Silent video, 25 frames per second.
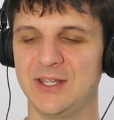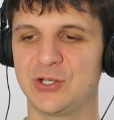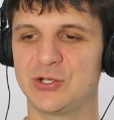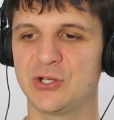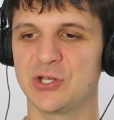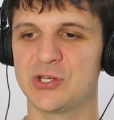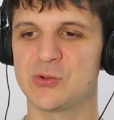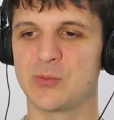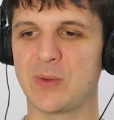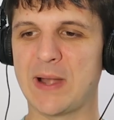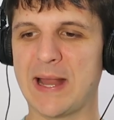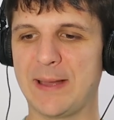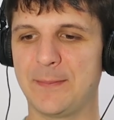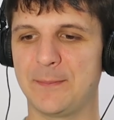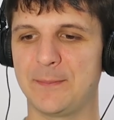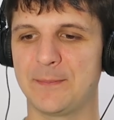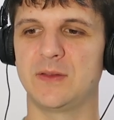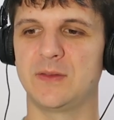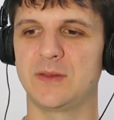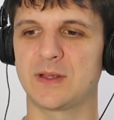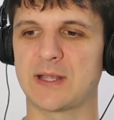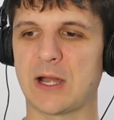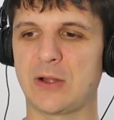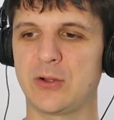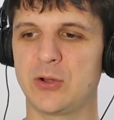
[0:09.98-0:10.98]
He couldn't rap
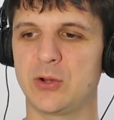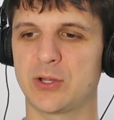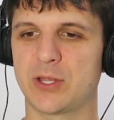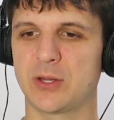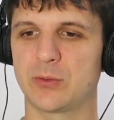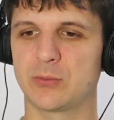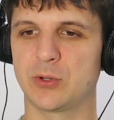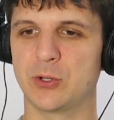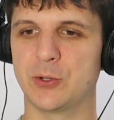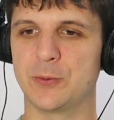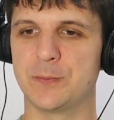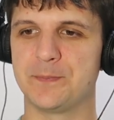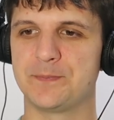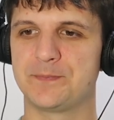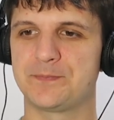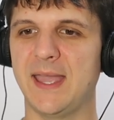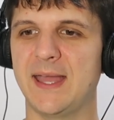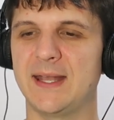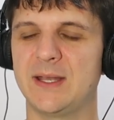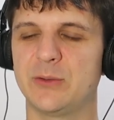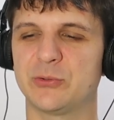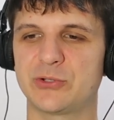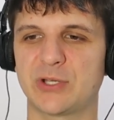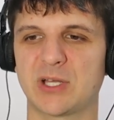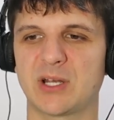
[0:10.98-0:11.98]
in the karaoke room.
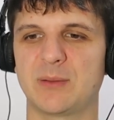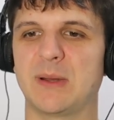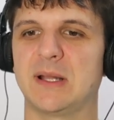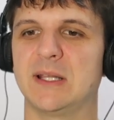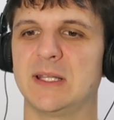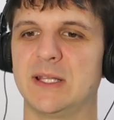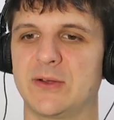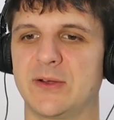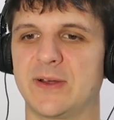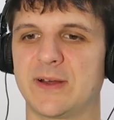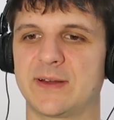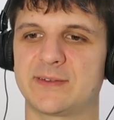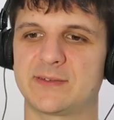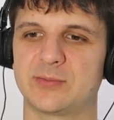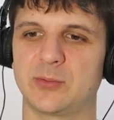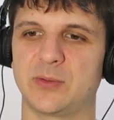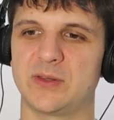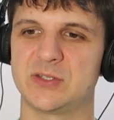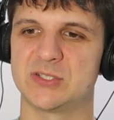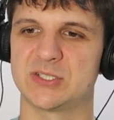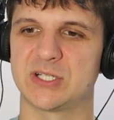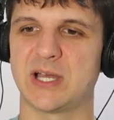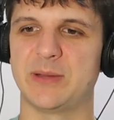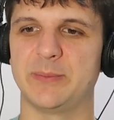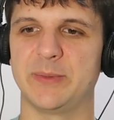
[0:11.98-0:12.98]
And he was talking about lyrics with
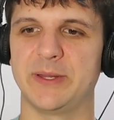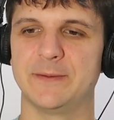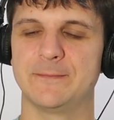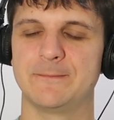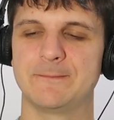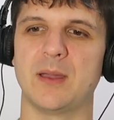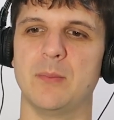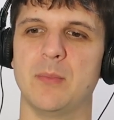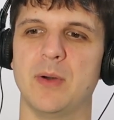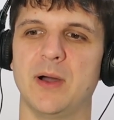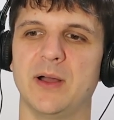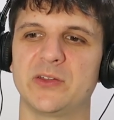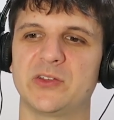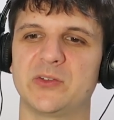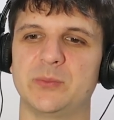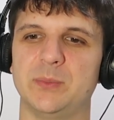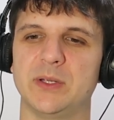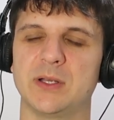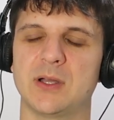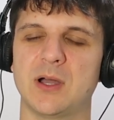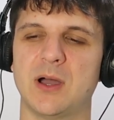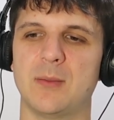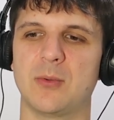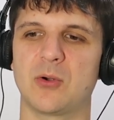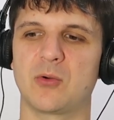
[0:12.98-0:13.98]
Ishigami. I must
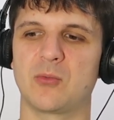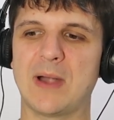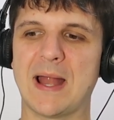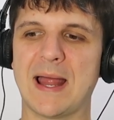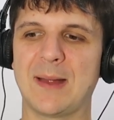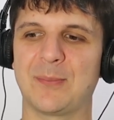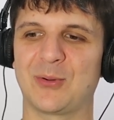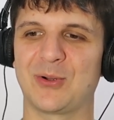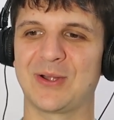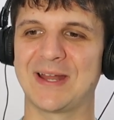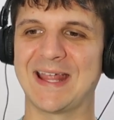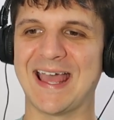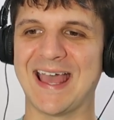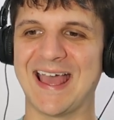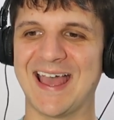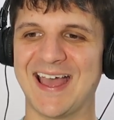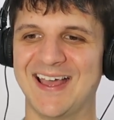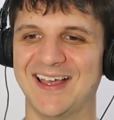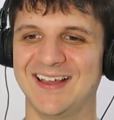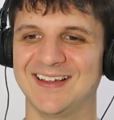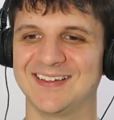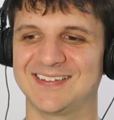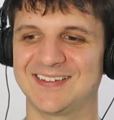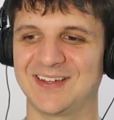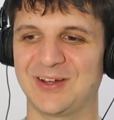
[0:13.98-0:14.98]
become a rapper.
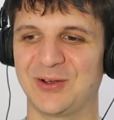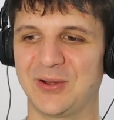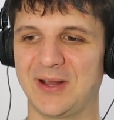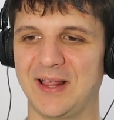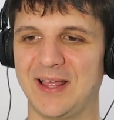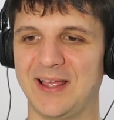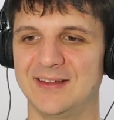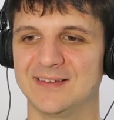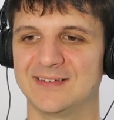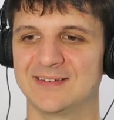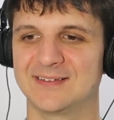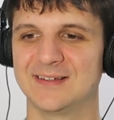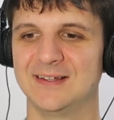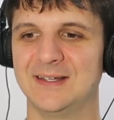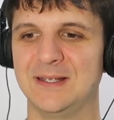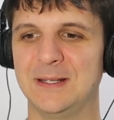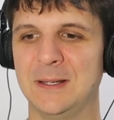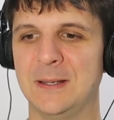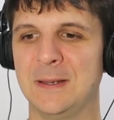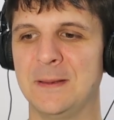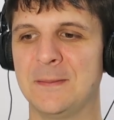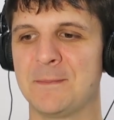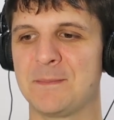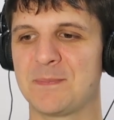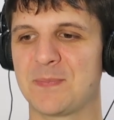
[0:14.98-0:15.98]
Yes, here it is.
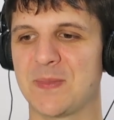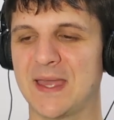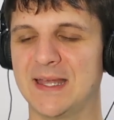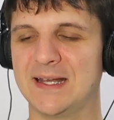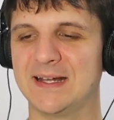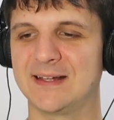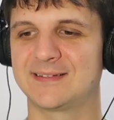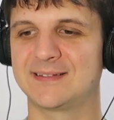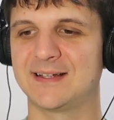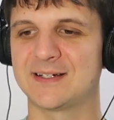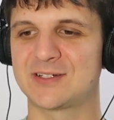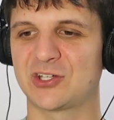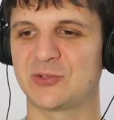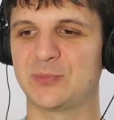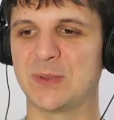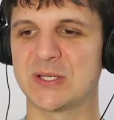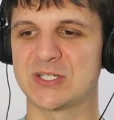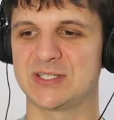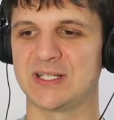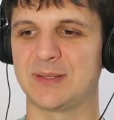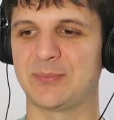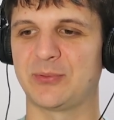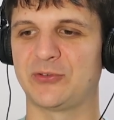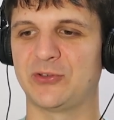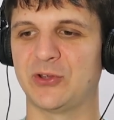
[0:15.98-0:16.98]
And it's such a
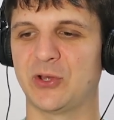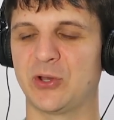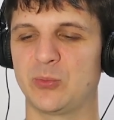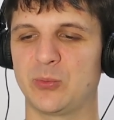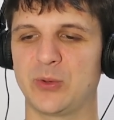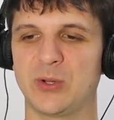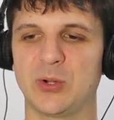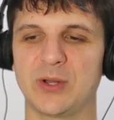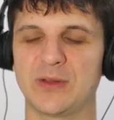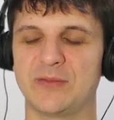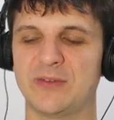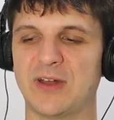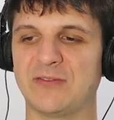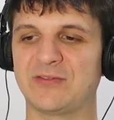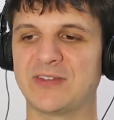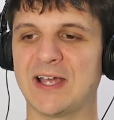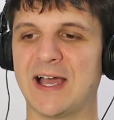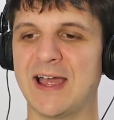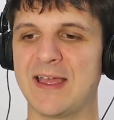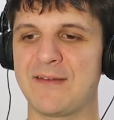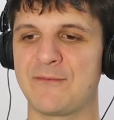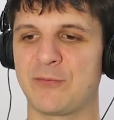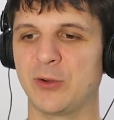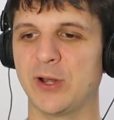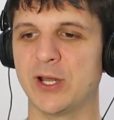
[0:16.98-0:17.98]
special episode, we don't even have
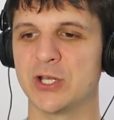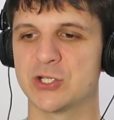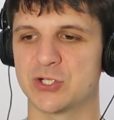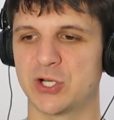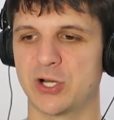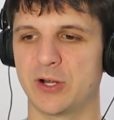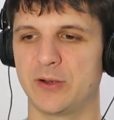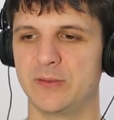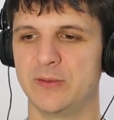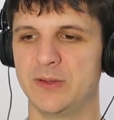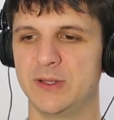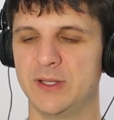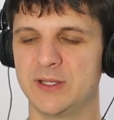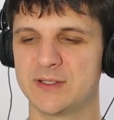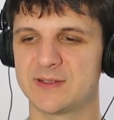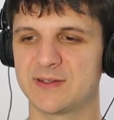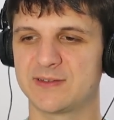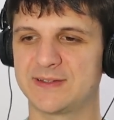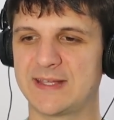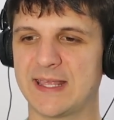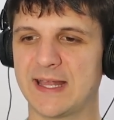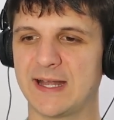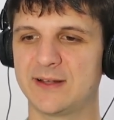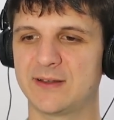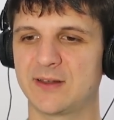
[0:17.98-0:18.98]
time for an intro.
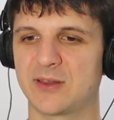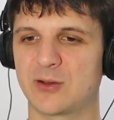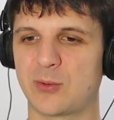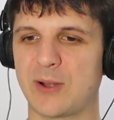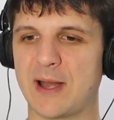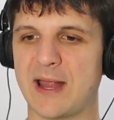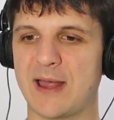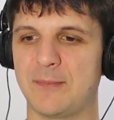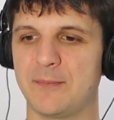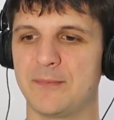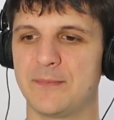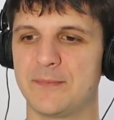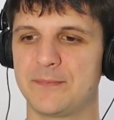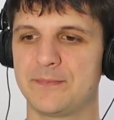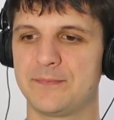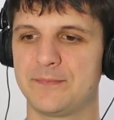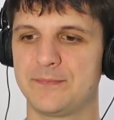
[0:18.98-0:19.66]
Just get into the rap.